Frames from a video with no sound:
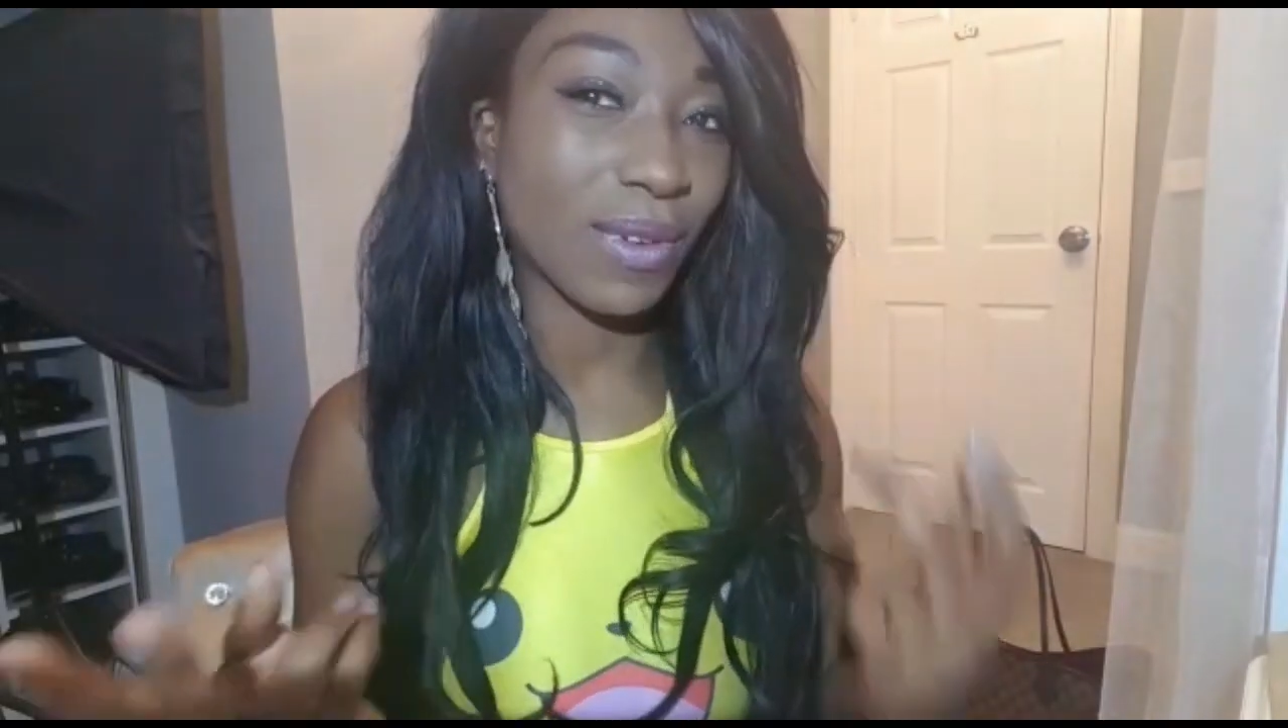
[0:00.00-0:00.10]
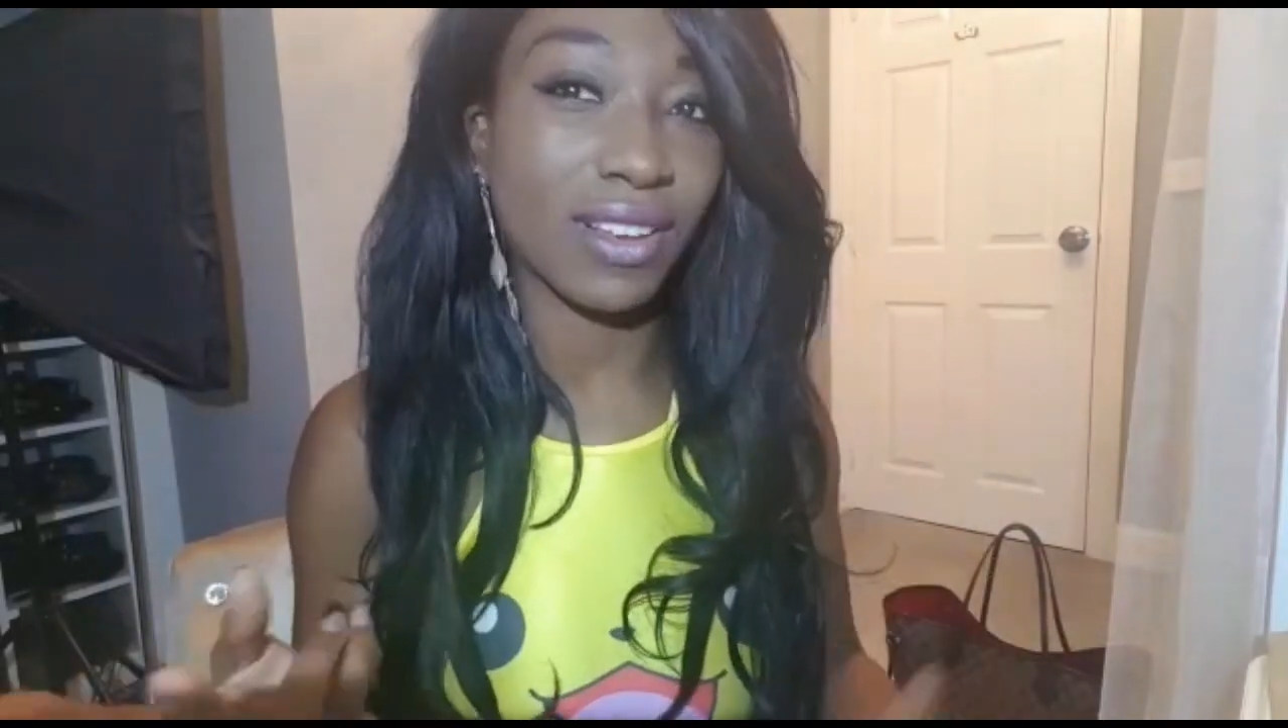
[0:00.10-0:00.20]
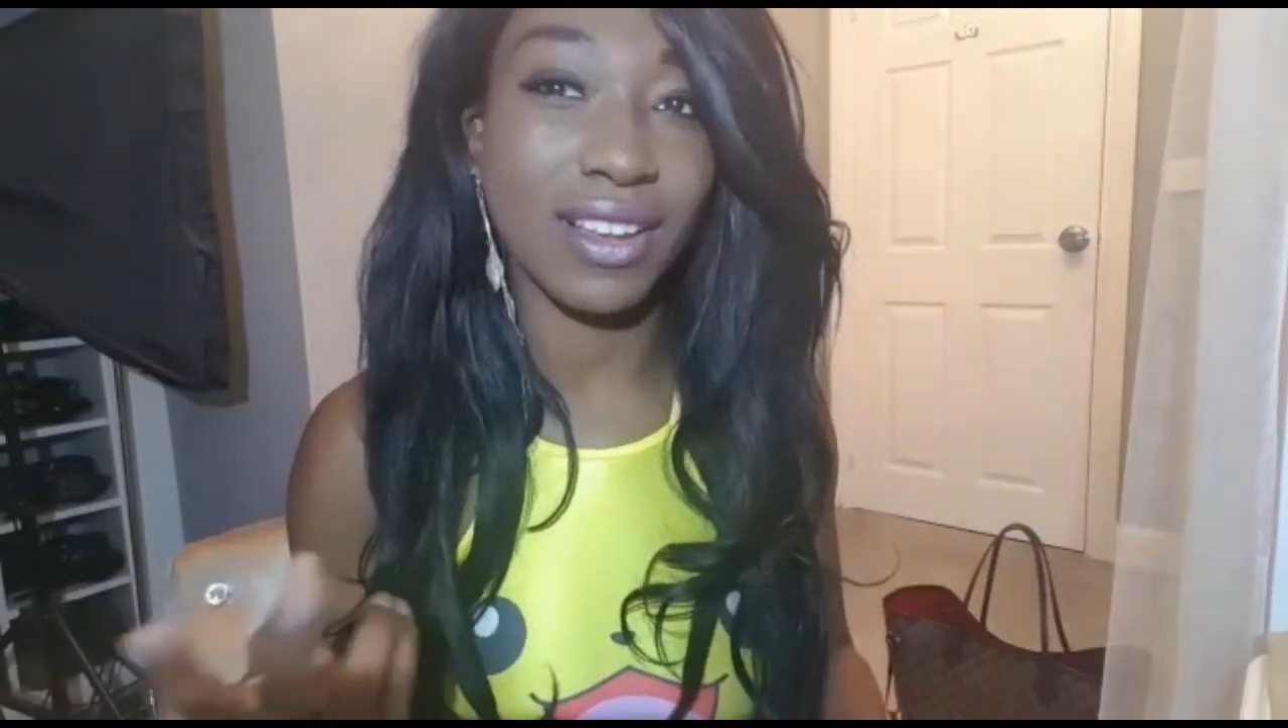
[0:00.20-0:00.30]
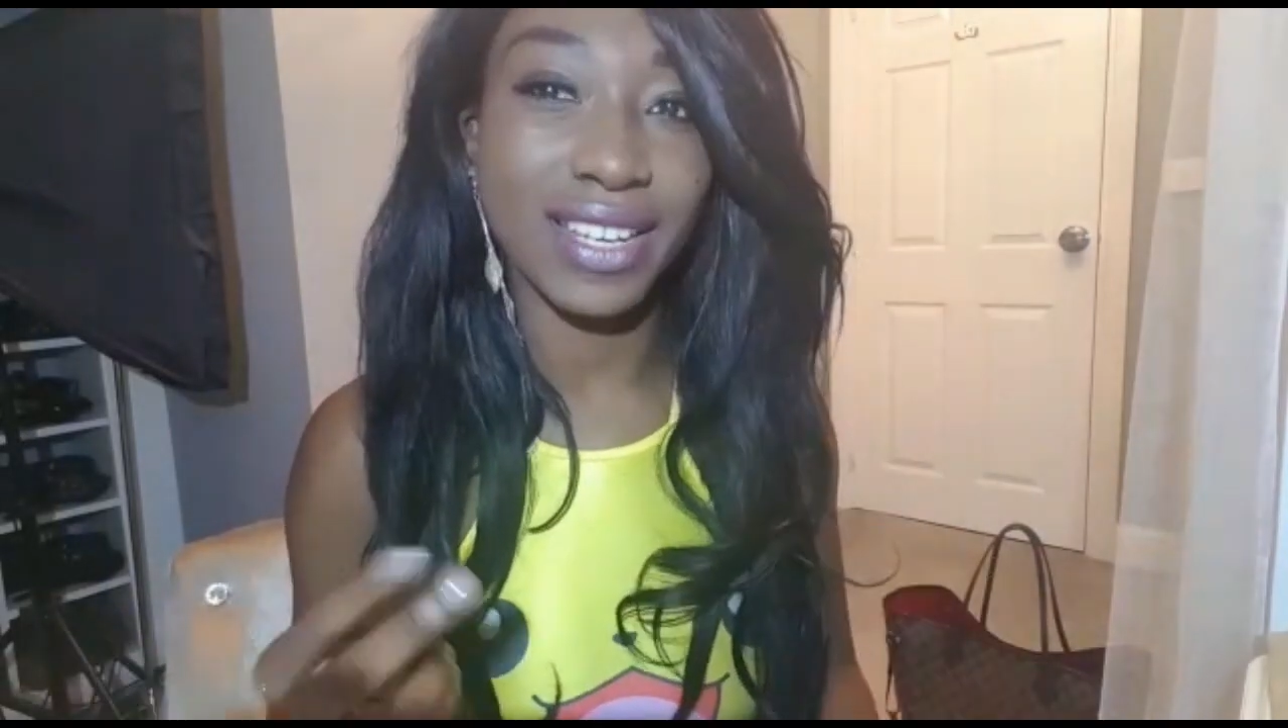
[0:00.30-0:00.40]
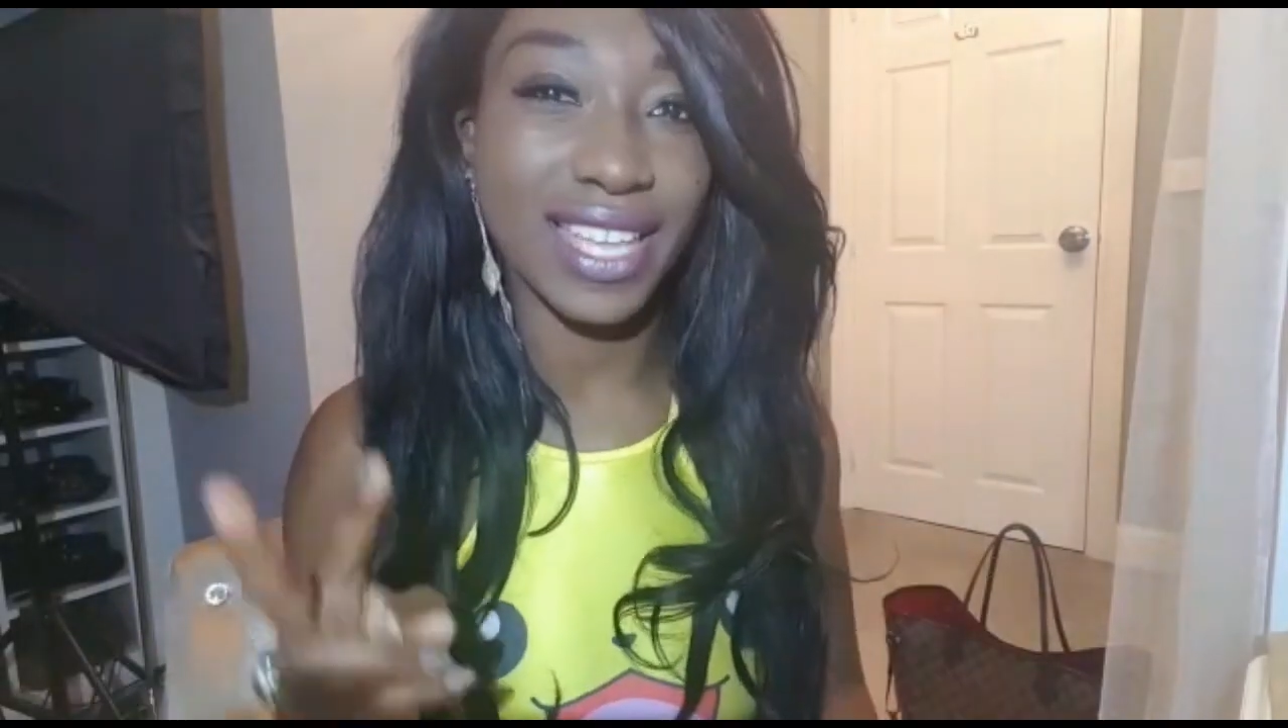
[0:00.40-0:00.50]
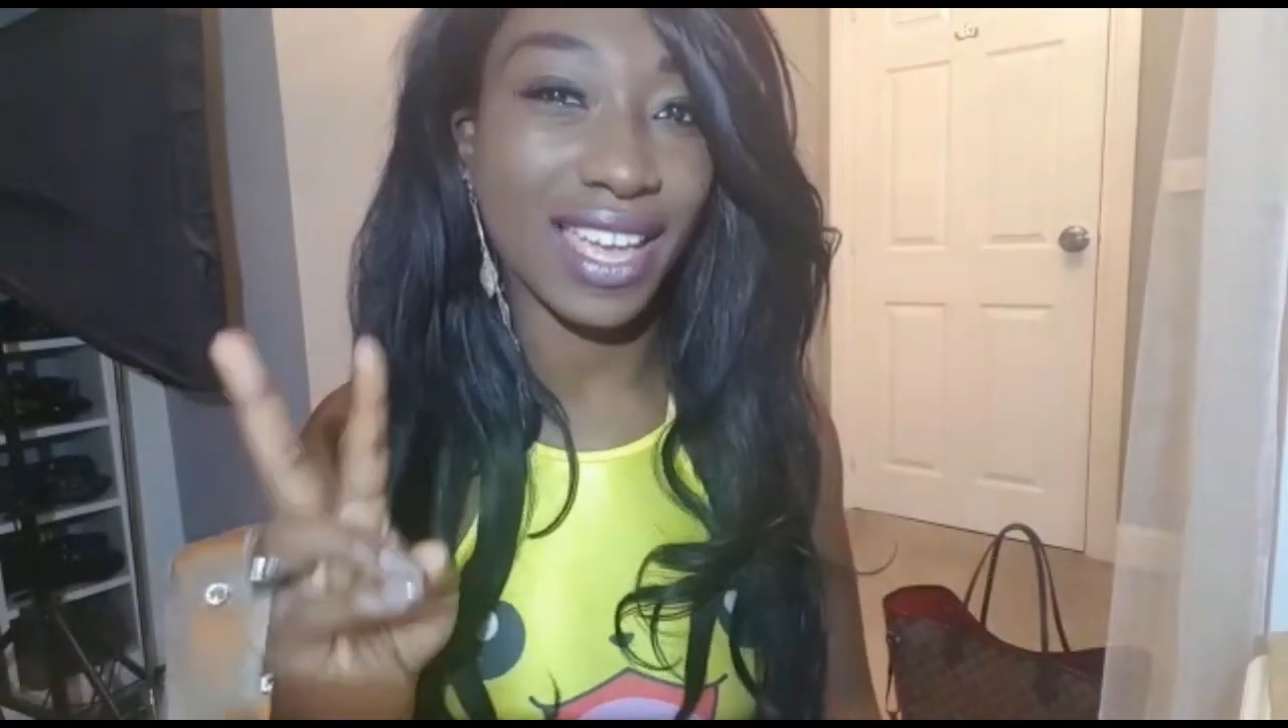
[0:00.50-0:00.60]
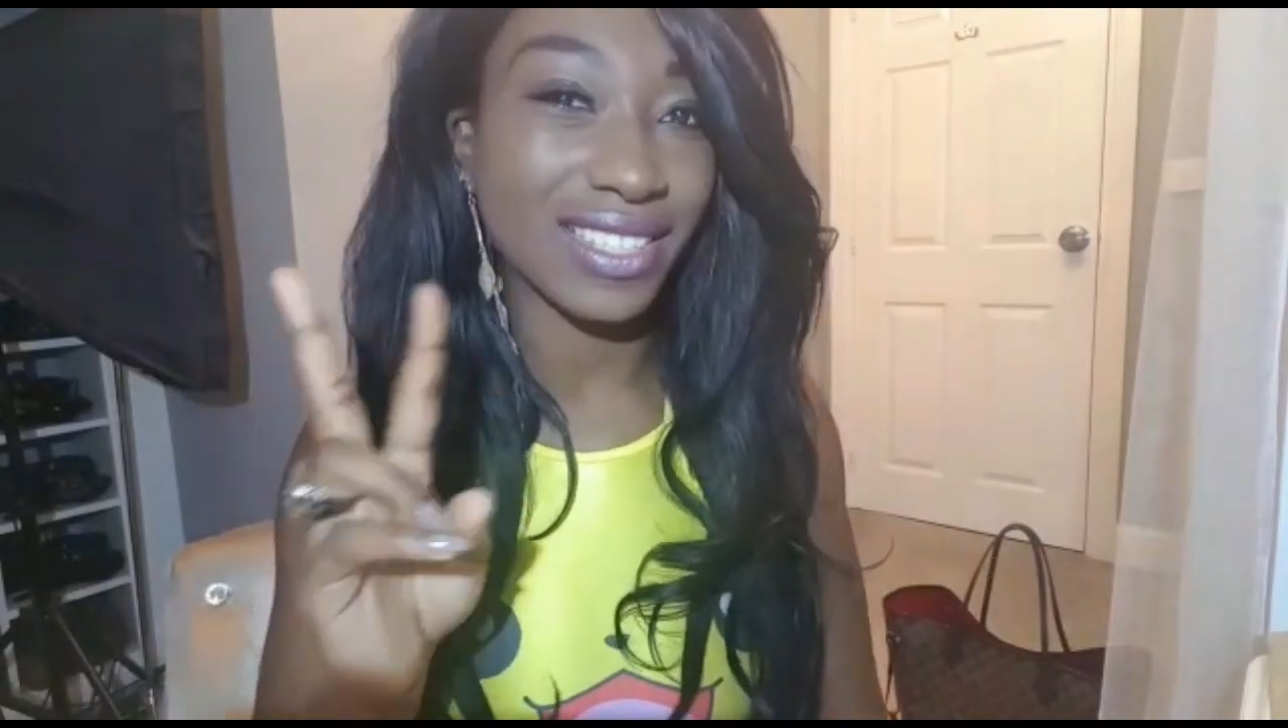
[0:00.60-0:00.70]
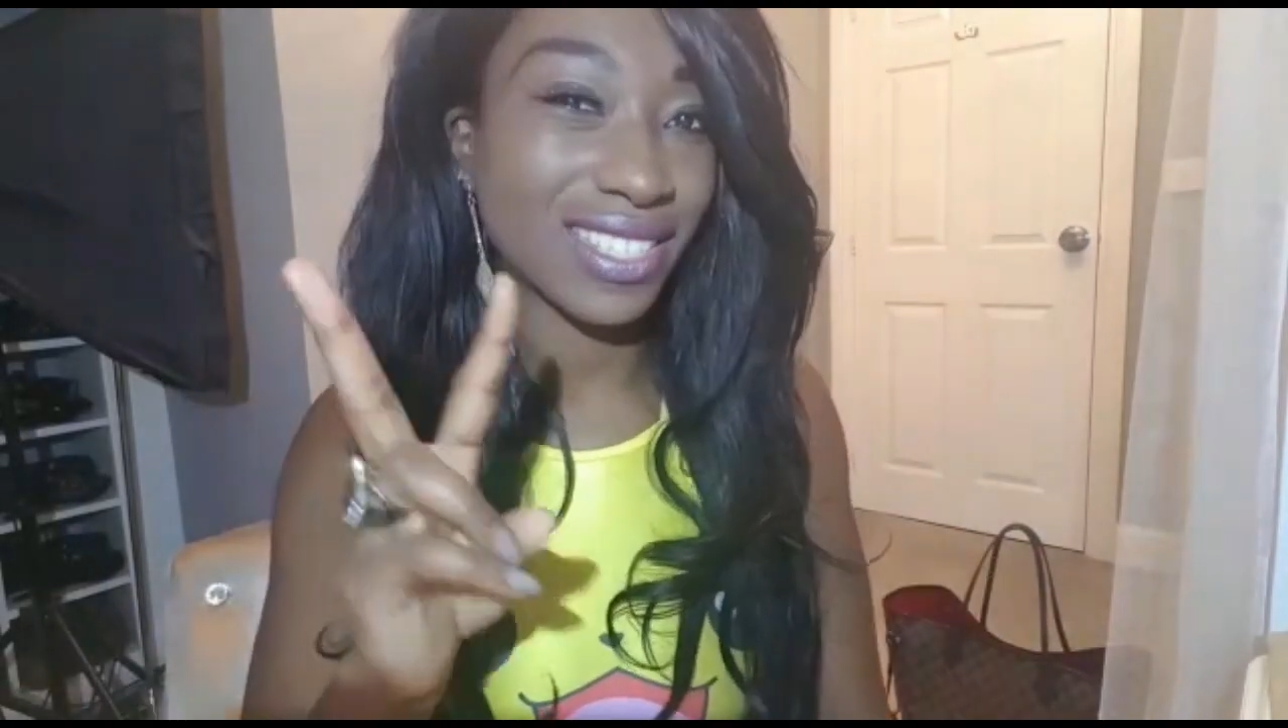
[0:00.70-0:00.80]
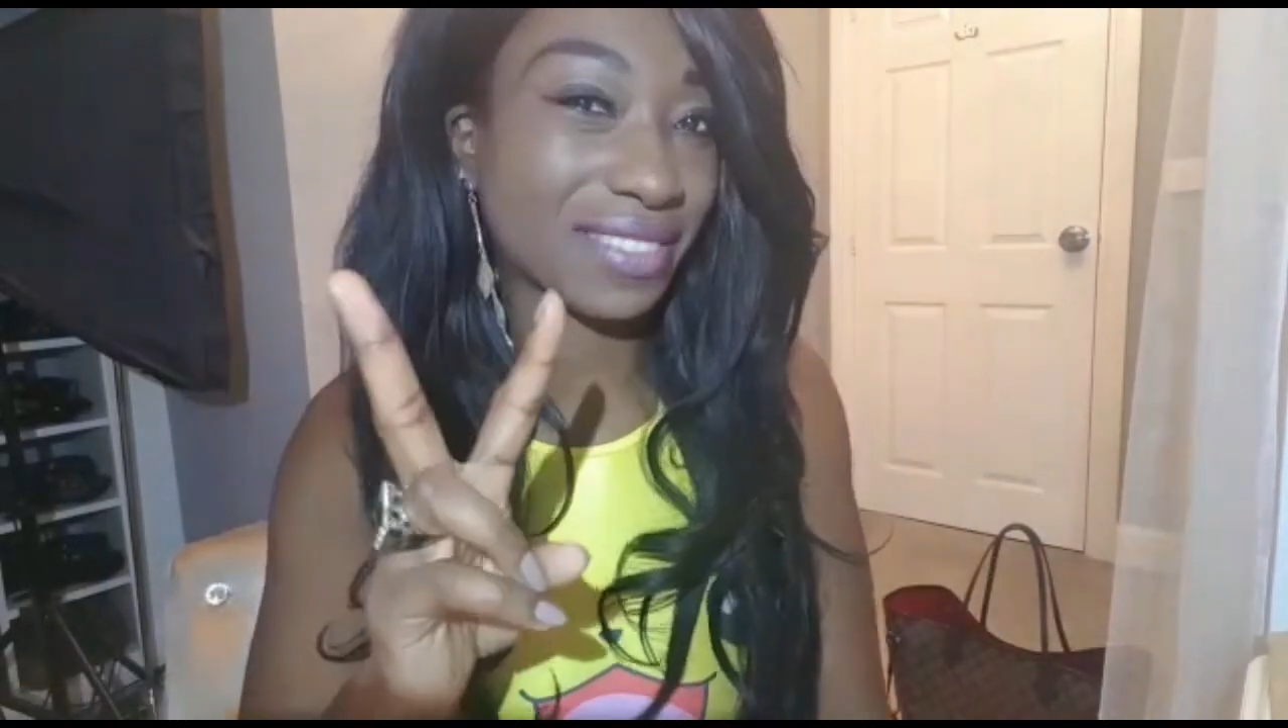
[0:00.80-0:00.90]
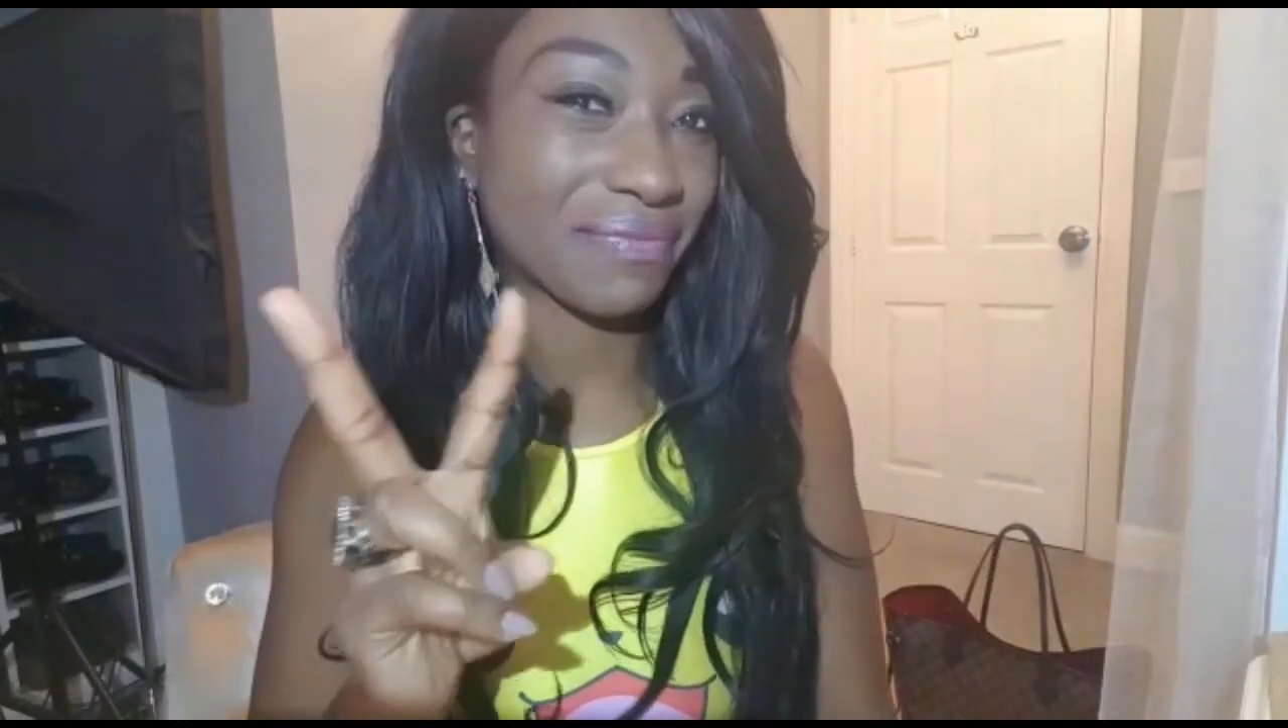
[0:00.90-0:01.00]
one only
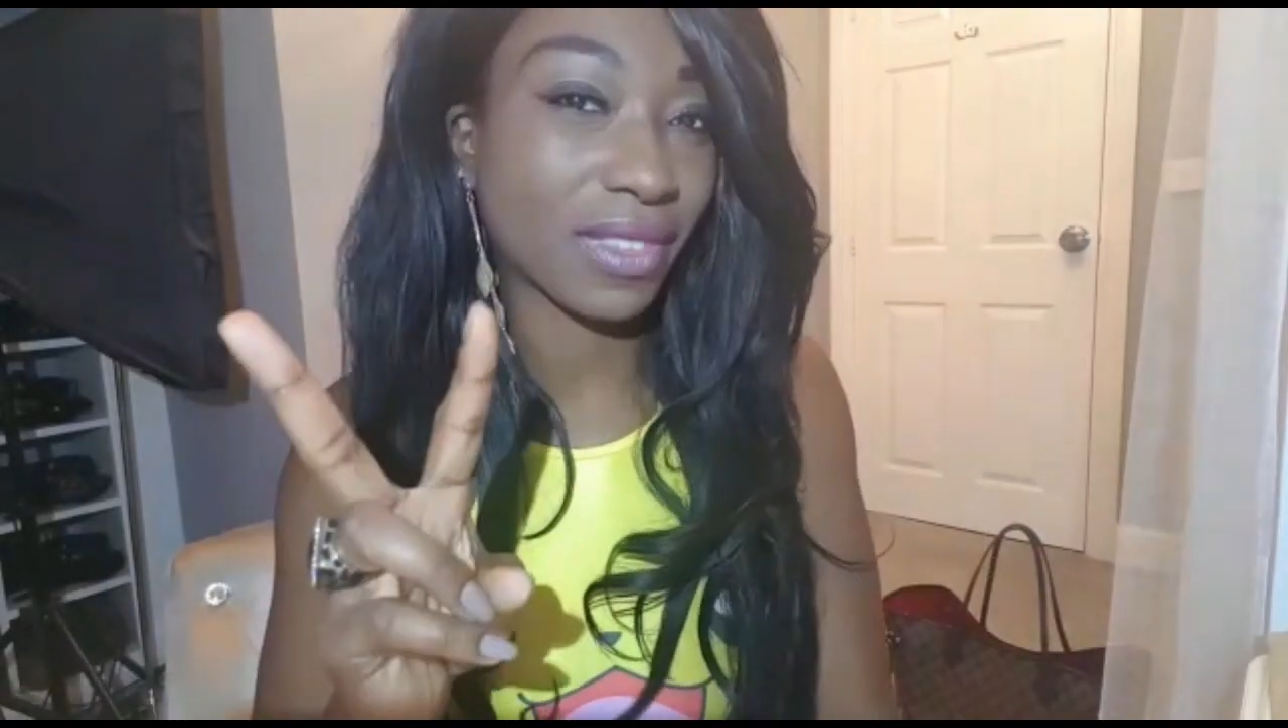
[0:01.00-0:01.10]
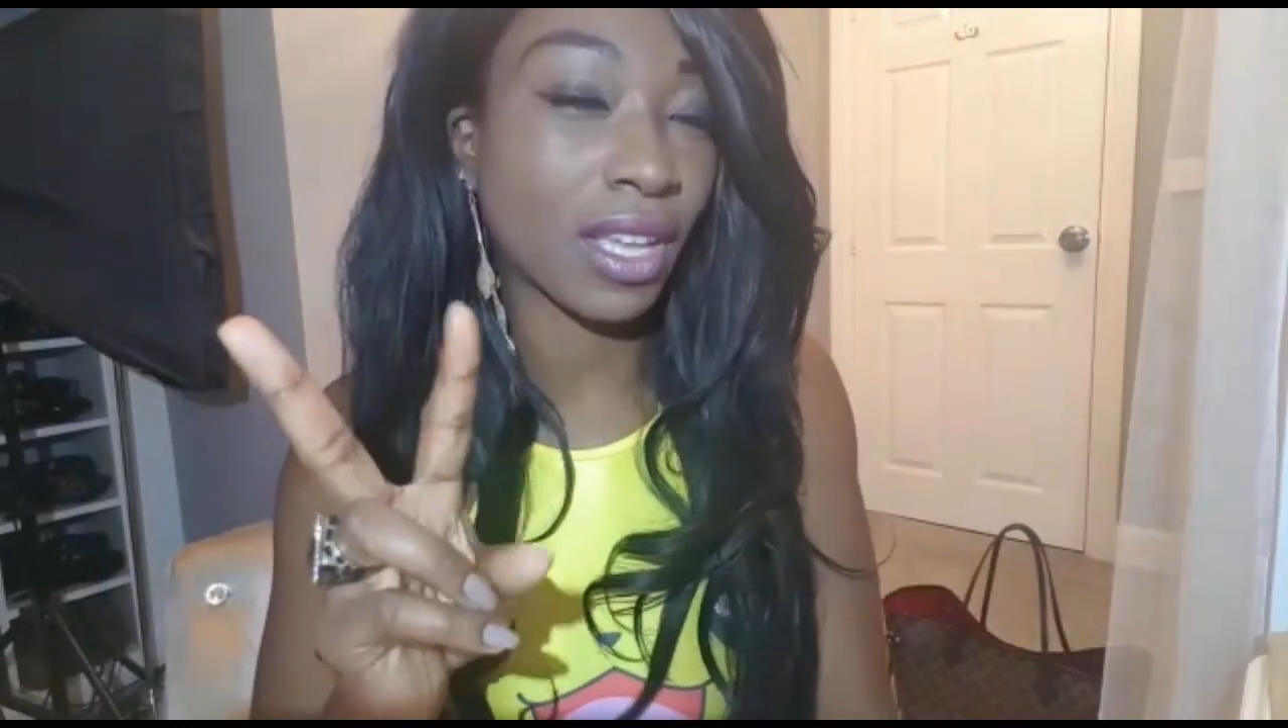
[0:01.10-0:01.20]
gets